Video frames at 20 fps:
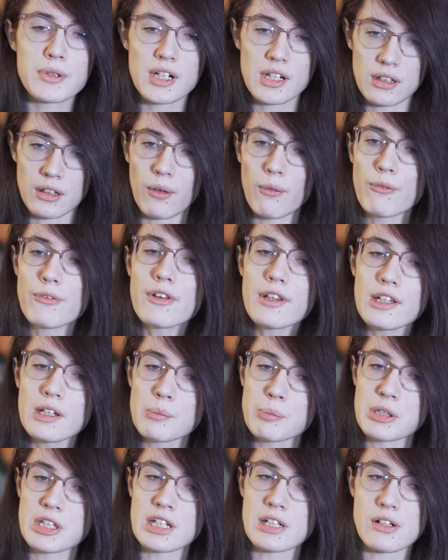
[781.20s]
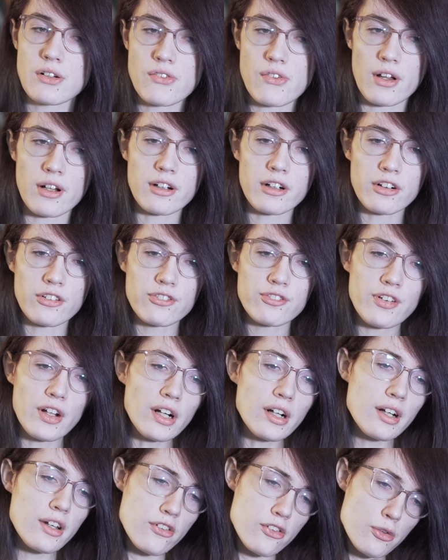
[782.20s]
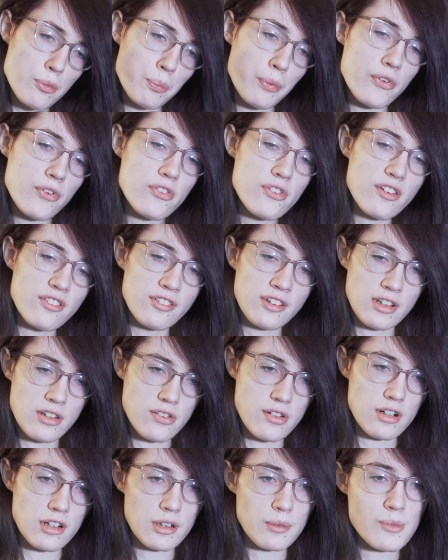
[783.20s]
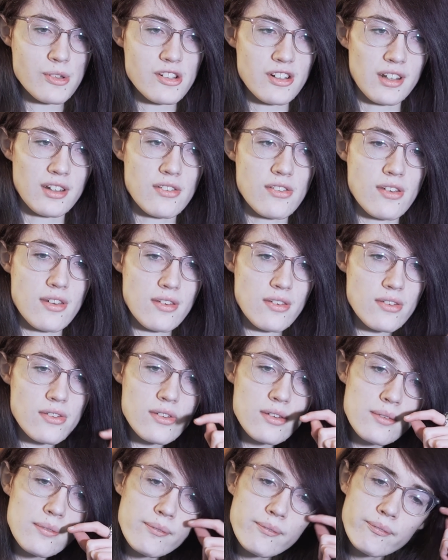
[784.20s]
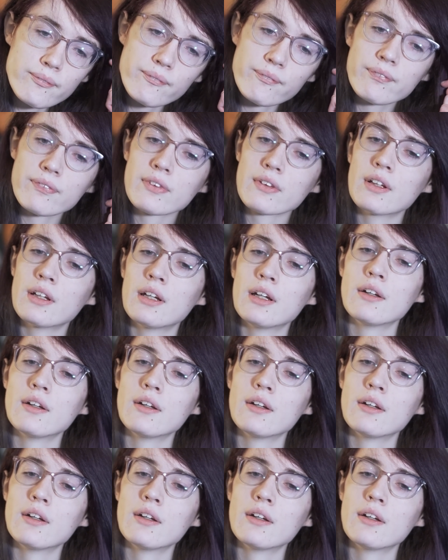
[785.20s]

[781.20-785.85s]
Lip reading: but it only appears under very specific circumstances. In order